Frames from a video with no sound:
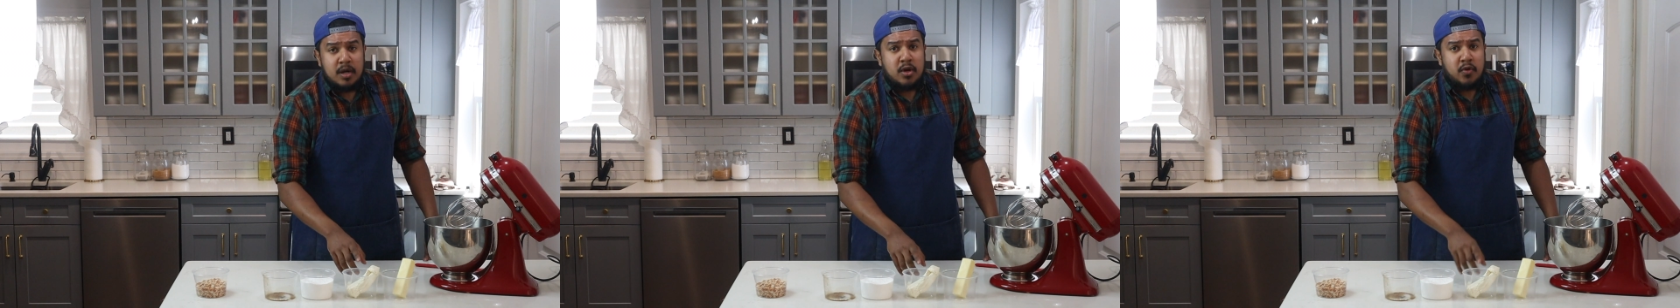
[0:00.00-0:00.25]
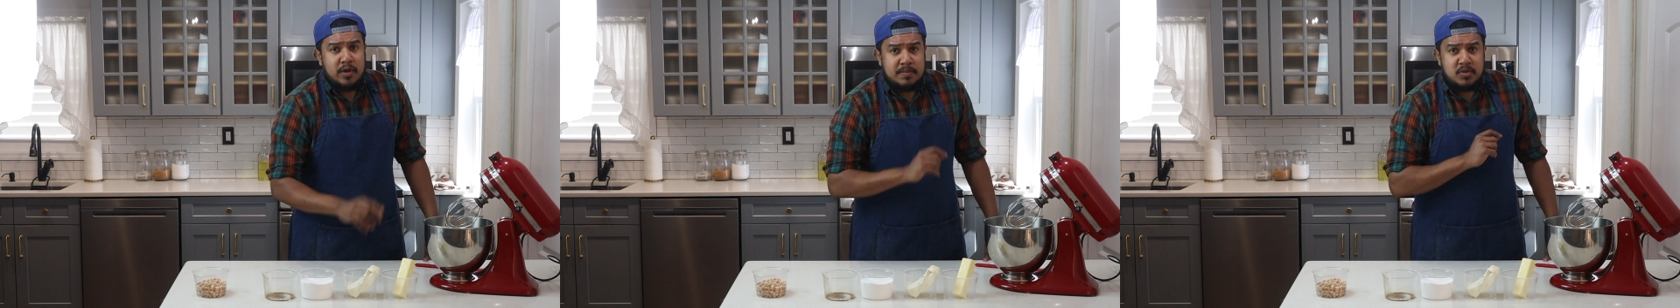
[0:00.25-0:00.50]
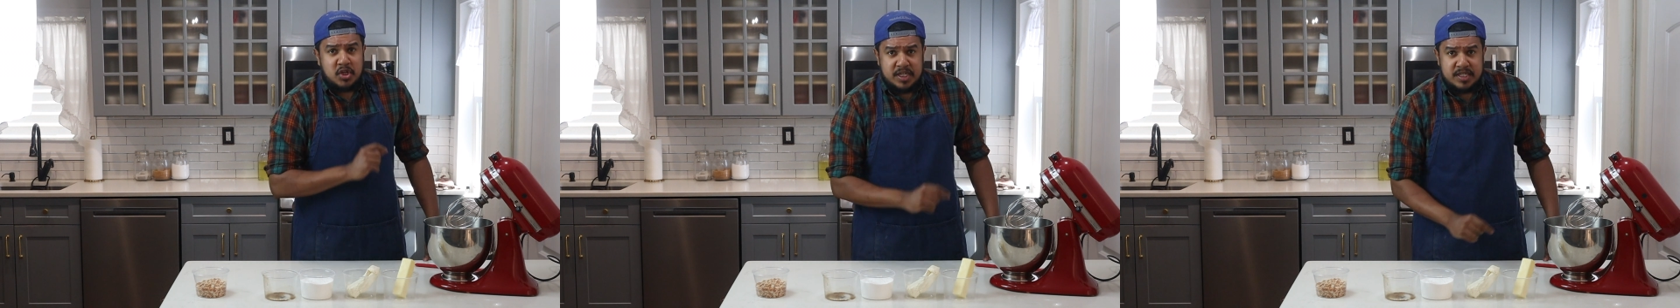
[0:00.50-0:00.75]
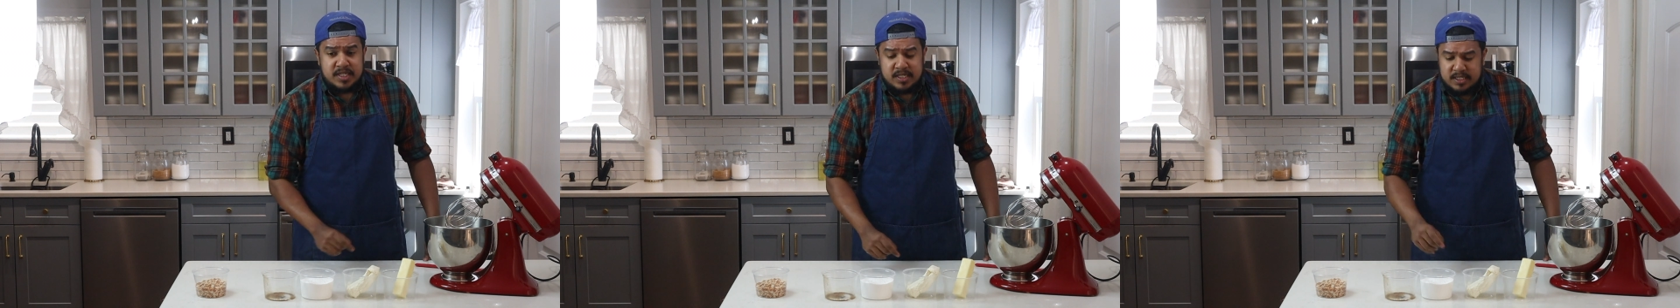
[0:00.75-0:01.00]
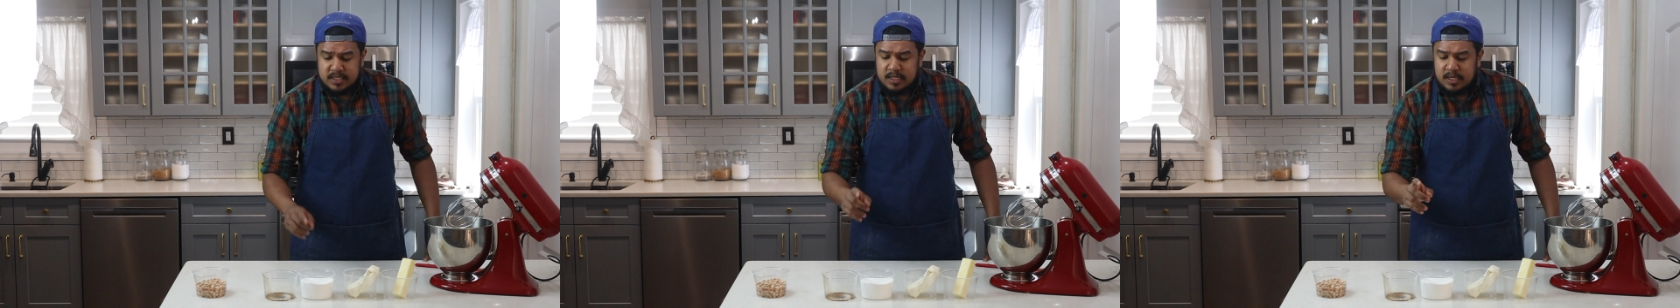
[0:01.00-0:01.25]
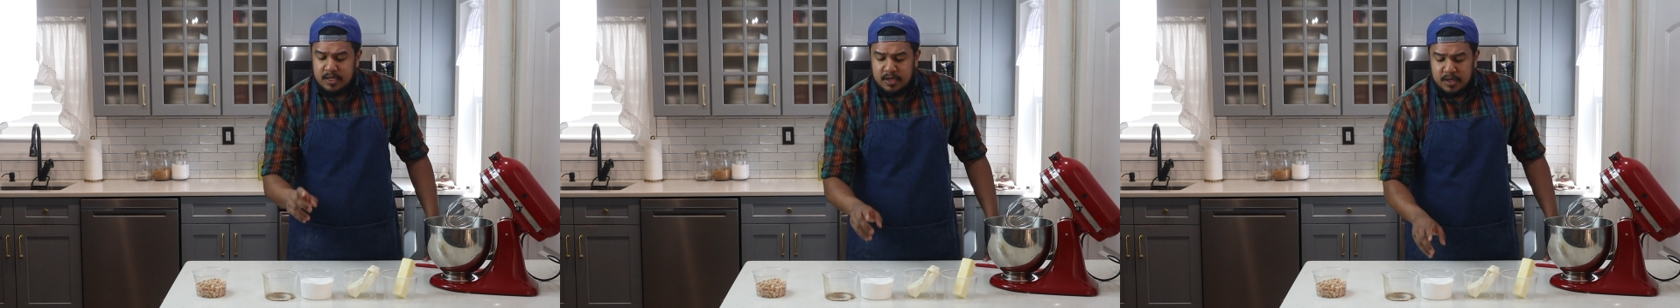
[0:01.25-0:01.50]
cream cheese,
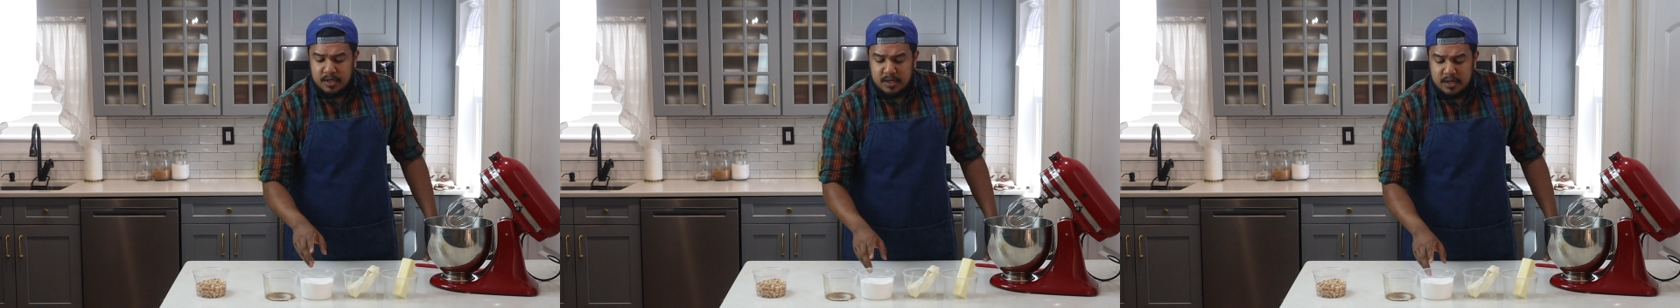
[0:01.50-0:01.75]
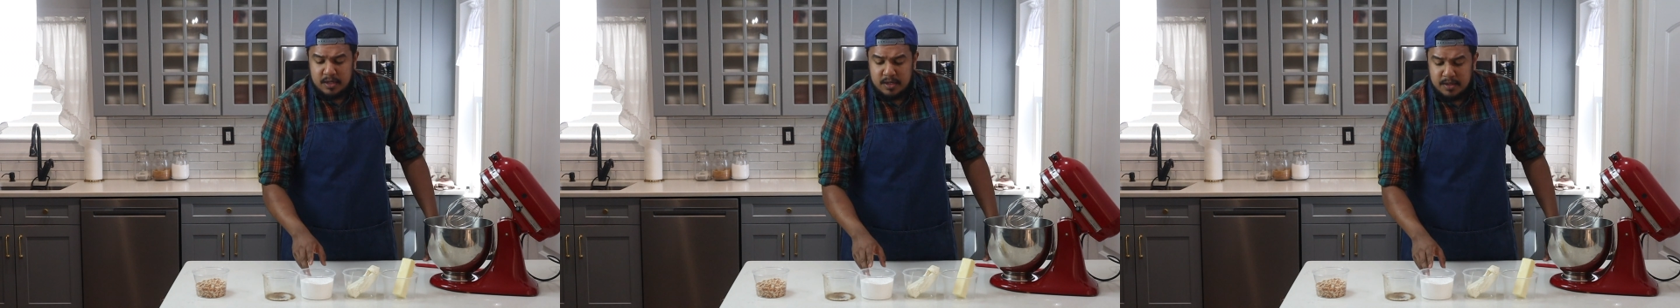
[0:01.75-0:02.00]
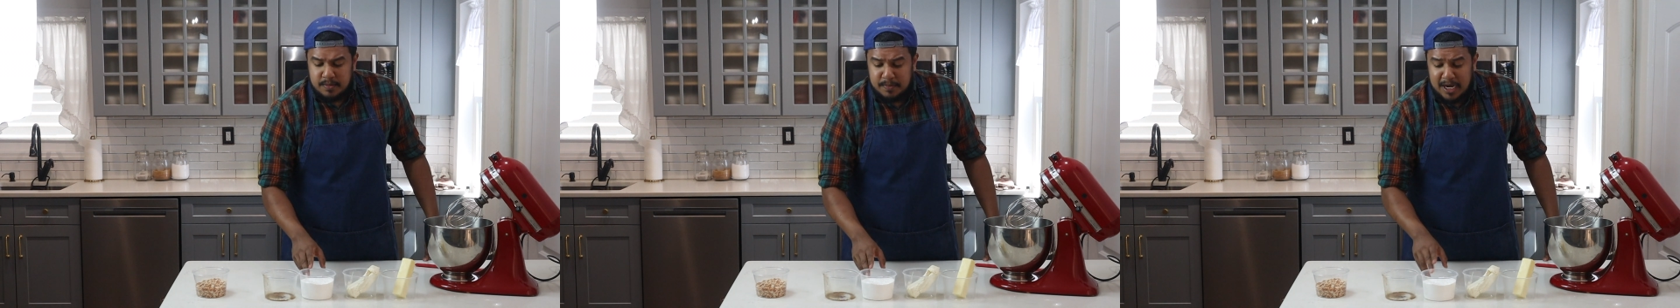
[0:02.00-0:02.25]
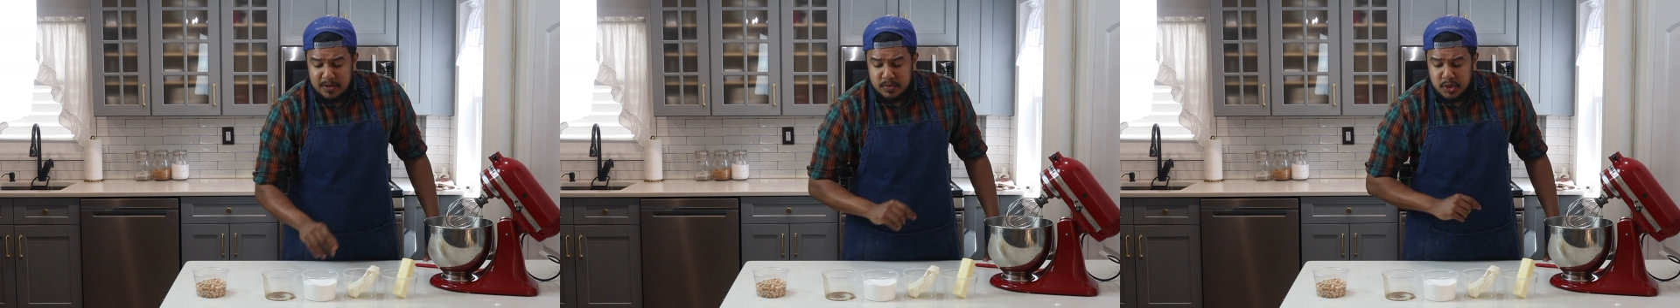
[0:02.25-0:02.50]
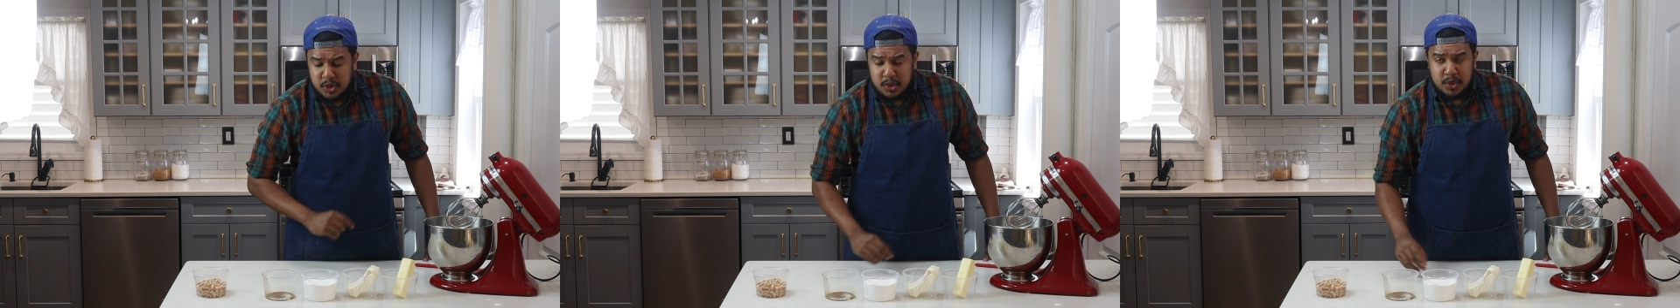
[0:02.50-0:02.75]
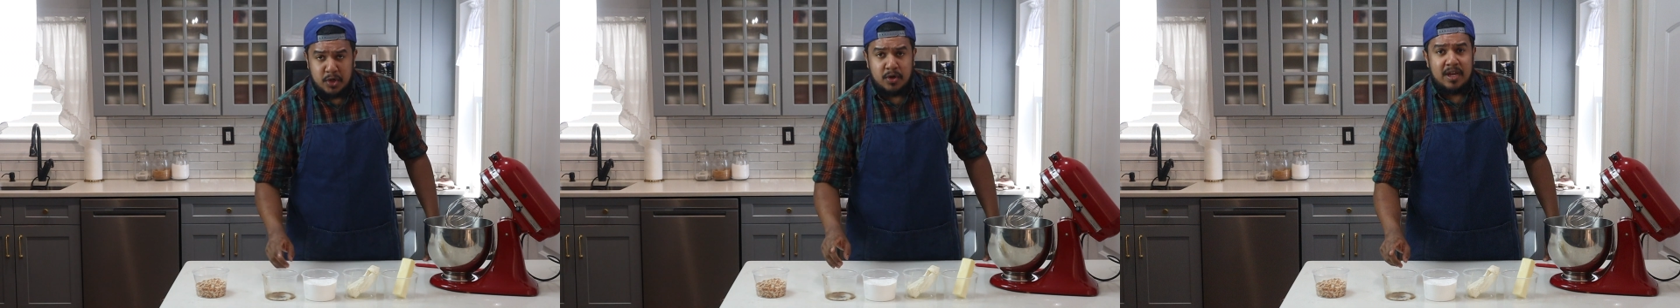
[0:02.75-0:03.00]
powdered
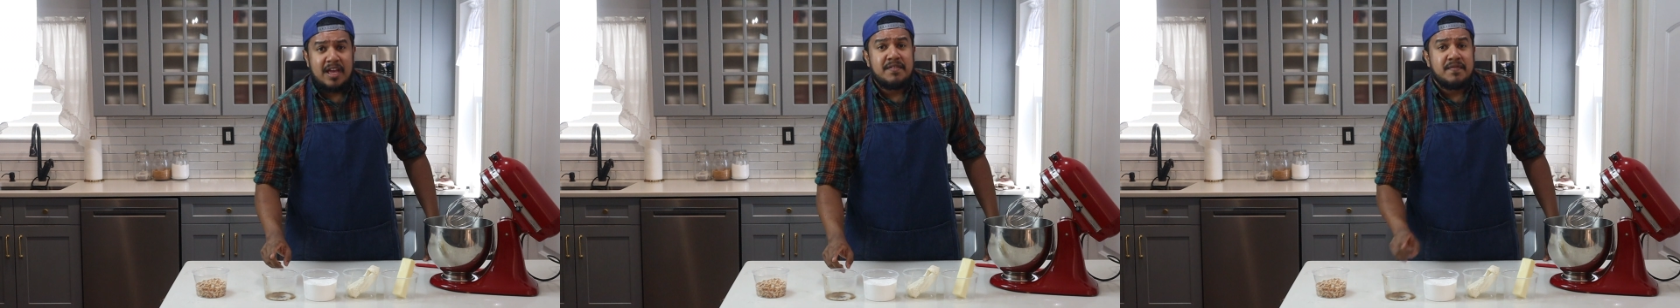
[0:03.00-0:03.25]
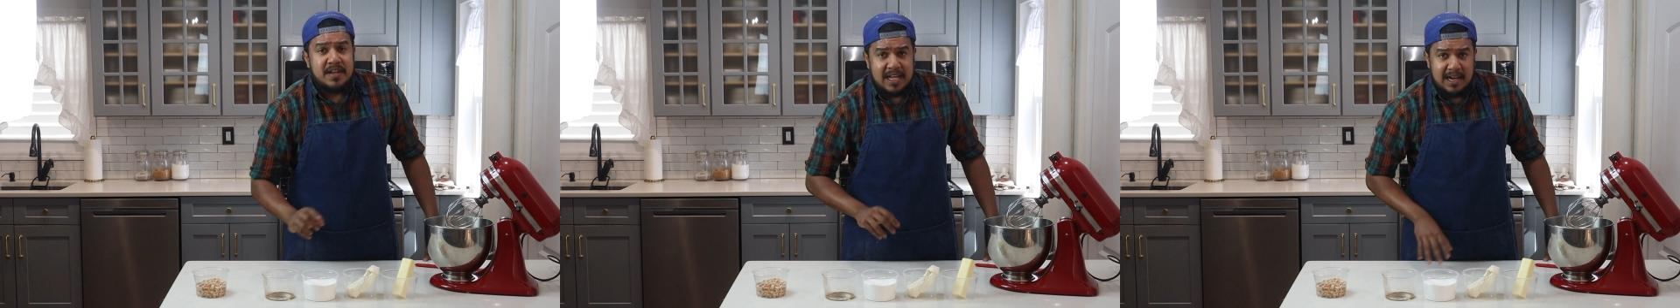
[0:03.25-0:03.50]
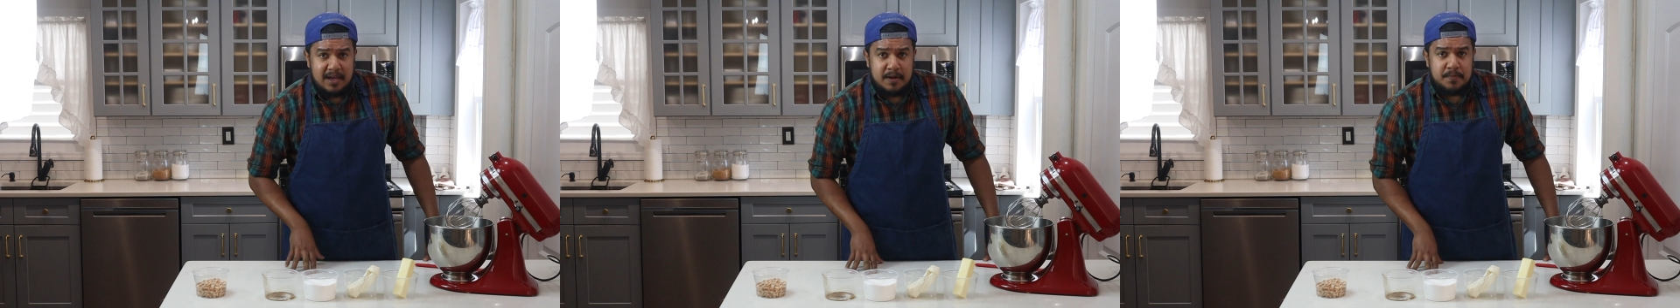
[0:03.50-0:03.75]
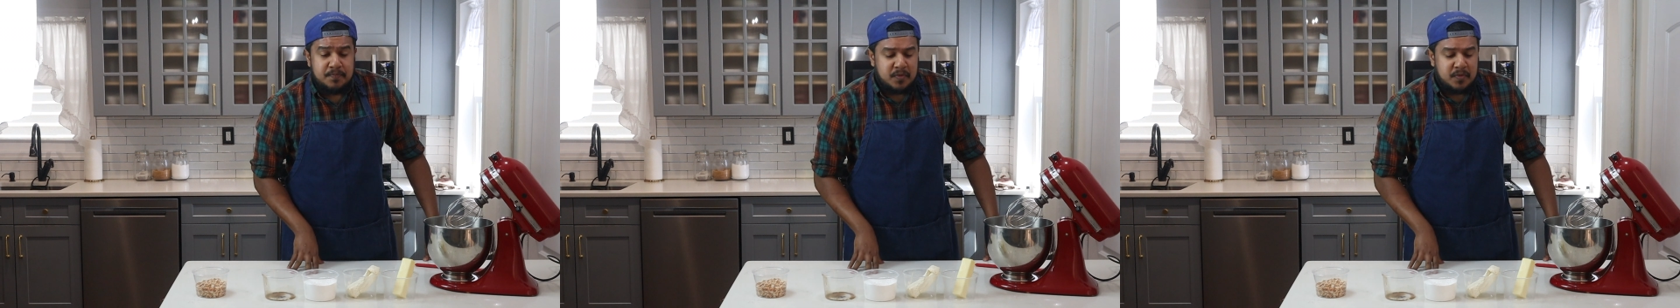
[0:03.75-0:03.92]
sugar, and vanilla.